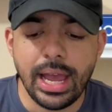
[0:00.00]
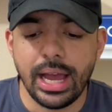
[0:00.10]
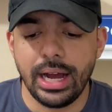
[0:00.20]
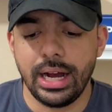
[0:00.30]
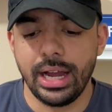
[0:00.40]

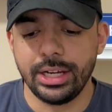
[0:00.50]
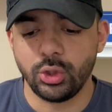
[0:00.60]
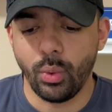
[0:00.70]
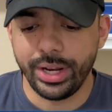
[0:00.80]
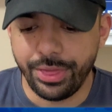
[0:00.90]
And
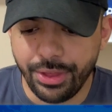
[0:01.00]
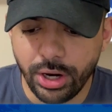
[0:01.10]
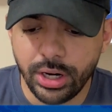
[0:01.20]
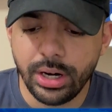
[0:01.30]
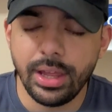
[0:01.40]

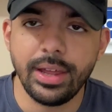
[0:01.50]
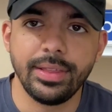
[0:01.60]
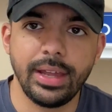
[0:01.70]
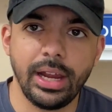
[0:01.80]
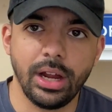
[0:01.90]
23rd,
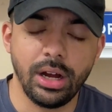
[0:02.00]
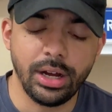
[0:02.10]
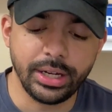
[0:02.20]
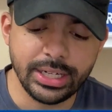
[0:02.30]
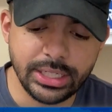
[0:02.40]
they
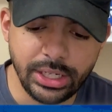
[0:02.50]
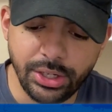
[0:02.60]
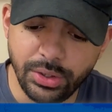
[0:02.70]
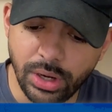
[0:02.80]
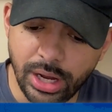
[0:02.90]

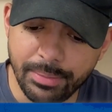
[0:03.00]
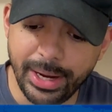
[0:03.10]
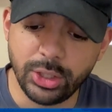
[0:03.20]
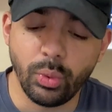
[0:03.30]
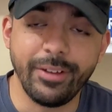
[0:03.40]
continue on
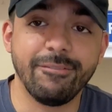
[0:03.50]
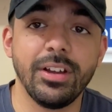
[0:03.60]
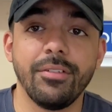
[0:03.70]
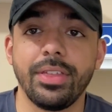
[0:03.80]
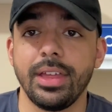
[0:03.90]
May
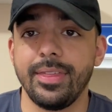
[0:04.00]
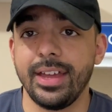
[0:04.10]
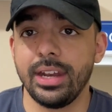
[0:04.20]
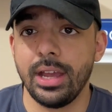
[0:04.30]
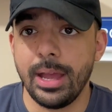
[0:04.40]
25th,
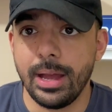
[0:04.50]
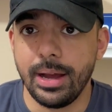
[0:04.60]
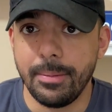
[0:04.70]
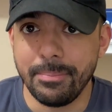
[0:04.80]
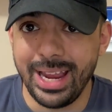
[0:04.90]
then
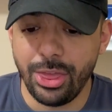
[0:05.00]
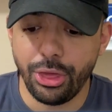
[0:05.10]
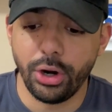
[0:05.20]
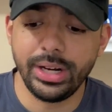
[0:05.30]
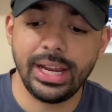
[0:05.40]
May
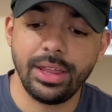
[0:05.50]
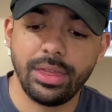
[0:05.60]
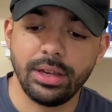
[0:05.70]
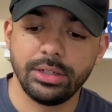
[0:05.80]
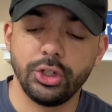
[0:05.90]
30th
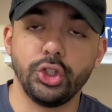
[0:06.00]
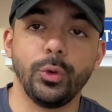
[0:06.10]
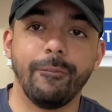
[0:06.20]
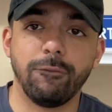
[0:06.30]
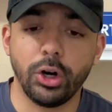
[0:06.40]
to
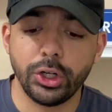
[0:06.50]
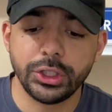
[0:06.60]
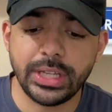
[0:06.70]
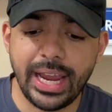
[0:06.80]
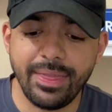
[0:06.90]
June
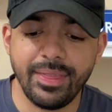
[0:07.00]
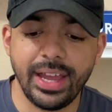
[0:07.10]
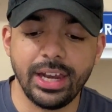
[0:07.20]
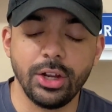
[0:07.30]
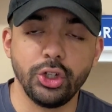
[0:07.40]
1st, and
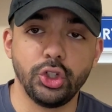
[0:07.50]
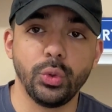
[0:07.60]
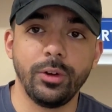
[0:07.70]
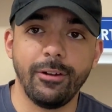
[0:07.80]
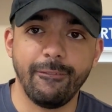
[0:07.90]
then
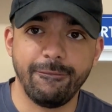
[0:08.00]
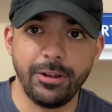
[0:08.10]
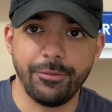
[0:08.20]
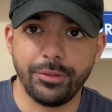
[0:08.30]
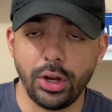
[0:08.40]
June
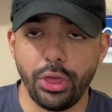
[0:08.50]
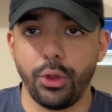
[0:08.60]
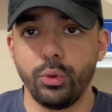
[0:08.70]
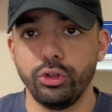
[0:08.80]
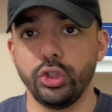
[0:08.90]
5th
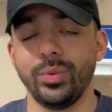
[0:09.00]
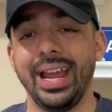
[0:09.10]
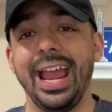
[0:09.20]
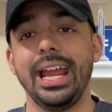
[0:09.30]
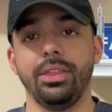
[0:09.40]
through June
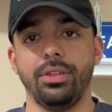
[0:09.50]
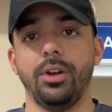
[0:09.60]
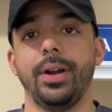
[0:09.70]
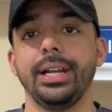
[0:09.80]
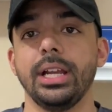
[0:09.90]
8th, all
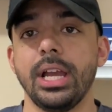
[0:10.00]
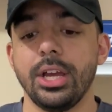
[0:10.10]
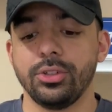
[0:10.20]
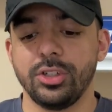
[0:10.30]
right? So it's